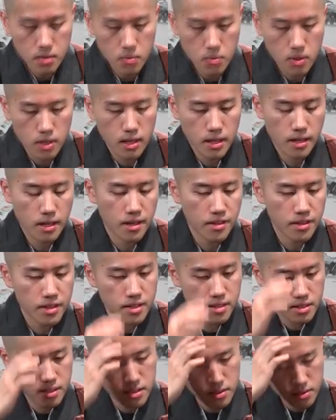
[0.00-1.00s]
Well, I
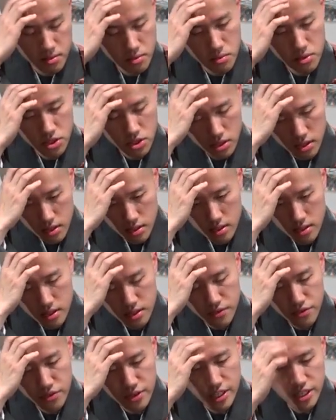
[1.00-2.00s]
think we should
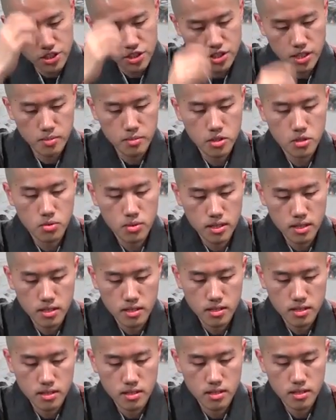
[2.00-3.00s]
differentiate
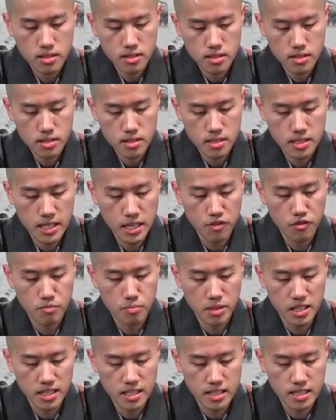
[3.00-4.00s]
between
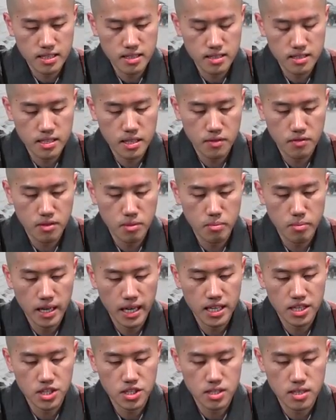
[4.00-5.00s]
self-pity and
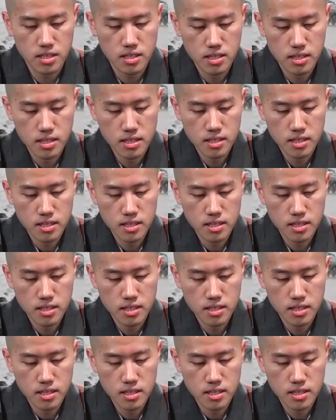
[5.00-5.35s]
self-compassion.